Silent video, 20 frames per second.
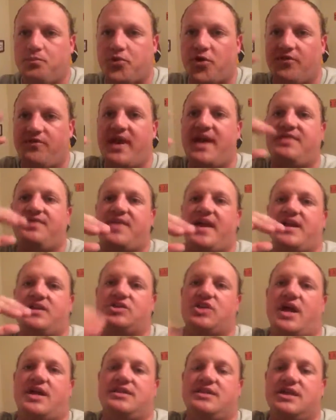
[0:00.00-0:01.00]
prevent
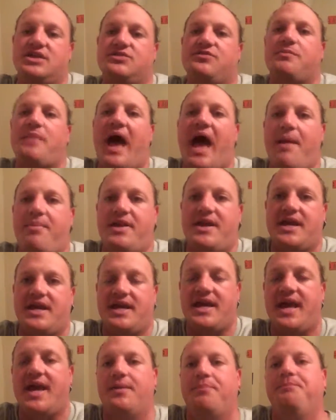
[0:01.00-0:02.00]
things like this from happening
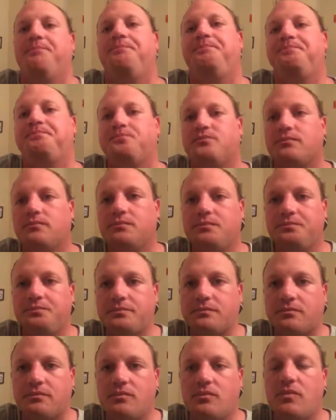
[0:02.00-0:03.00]
again.
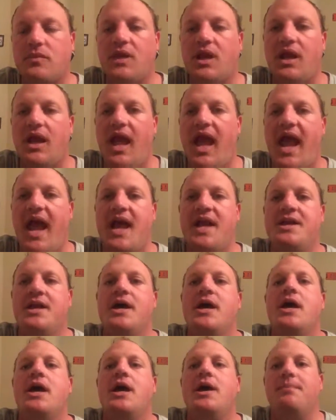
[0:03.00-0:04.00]
And
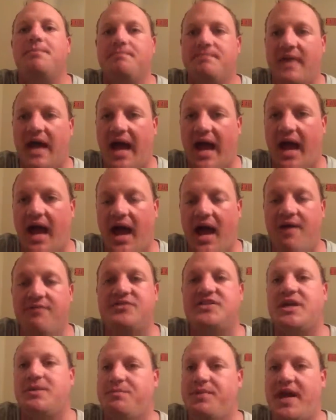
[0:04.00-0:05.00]
I've
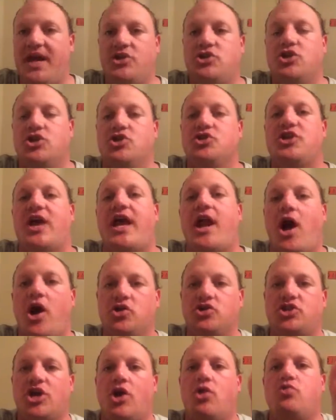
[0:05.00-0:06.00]
seen pictures, and
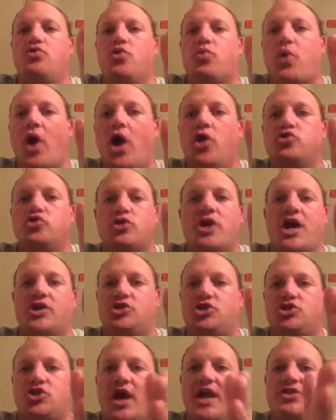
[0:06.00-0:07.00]
also the roads were not
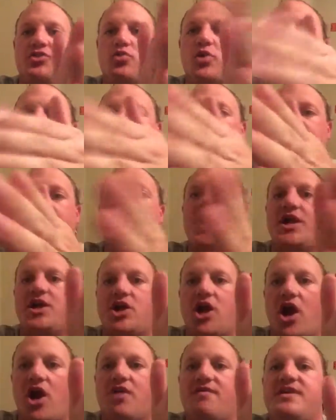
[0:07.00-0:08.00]
straight. The roads were very
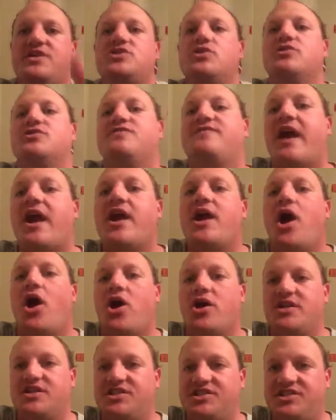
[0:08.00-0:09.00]
curvy, so it's very
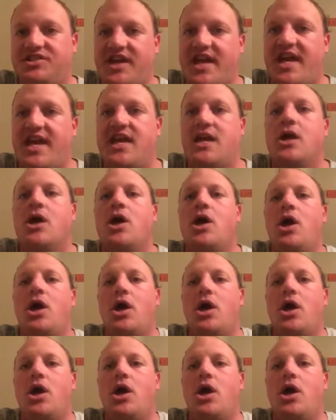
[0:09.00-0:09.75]
hard to see